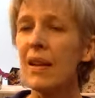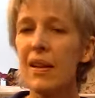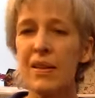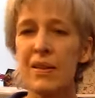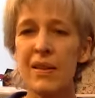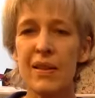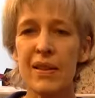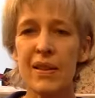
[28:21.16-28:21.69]

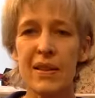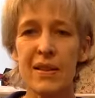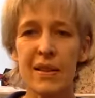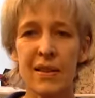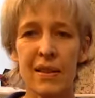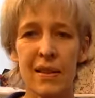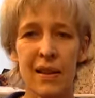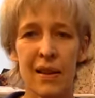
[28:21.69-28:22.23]
then you
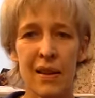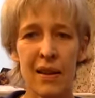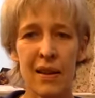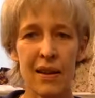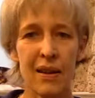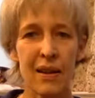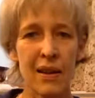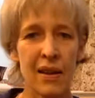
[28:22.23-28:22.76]
can... Uh,
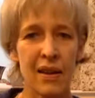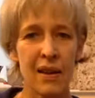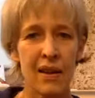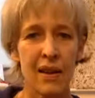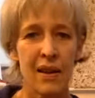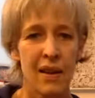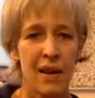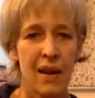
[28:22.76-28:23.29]

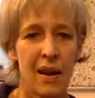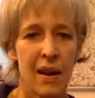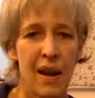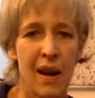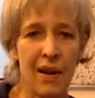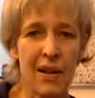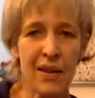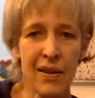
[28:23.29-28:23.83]

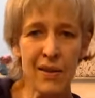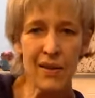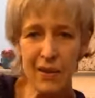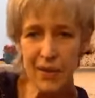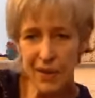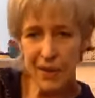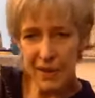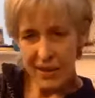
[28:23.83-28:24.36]
Hug
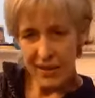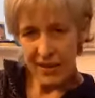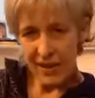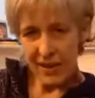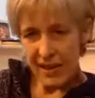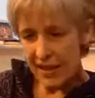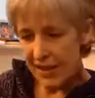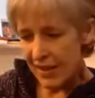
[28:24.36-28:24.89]
your
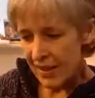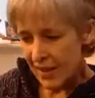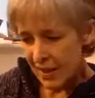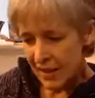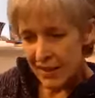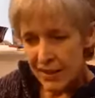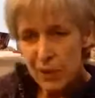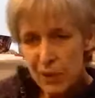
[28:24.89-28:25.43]
knees
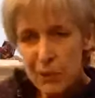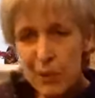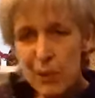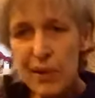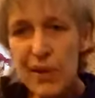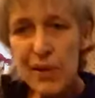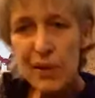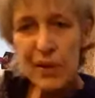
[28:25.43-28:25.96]
in
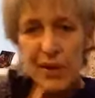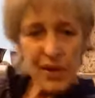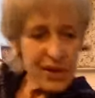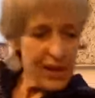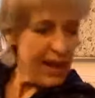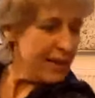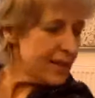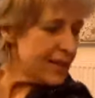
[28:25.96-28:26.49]
towards your
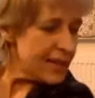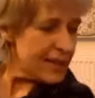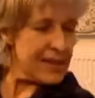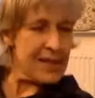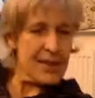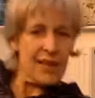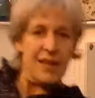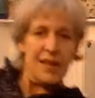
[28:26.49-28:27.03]

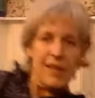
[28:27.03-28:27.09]
chest